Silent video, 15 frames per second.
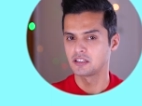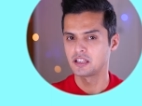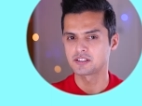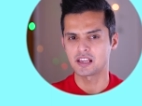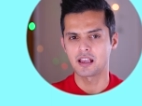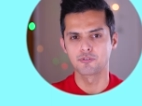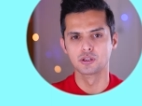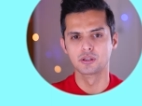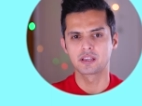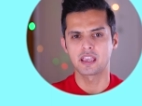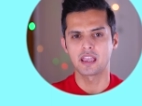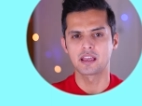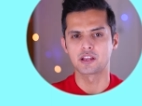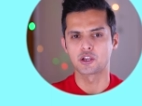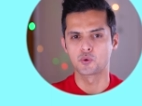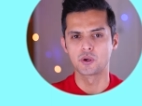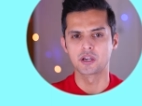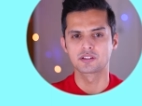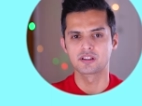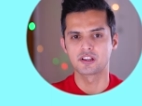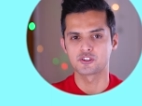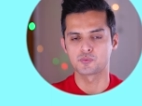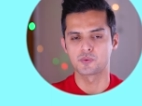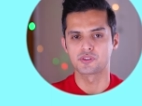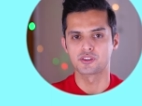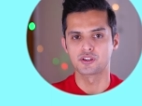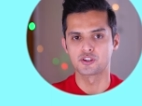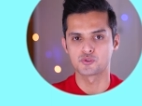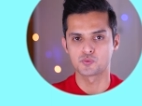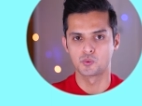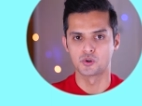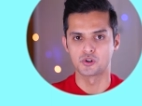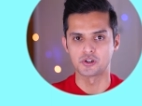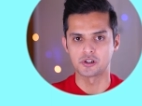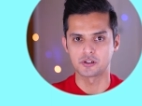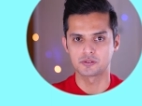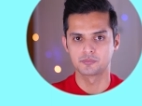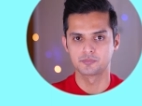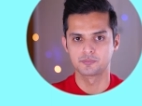Let's have a look at a quick test with this word.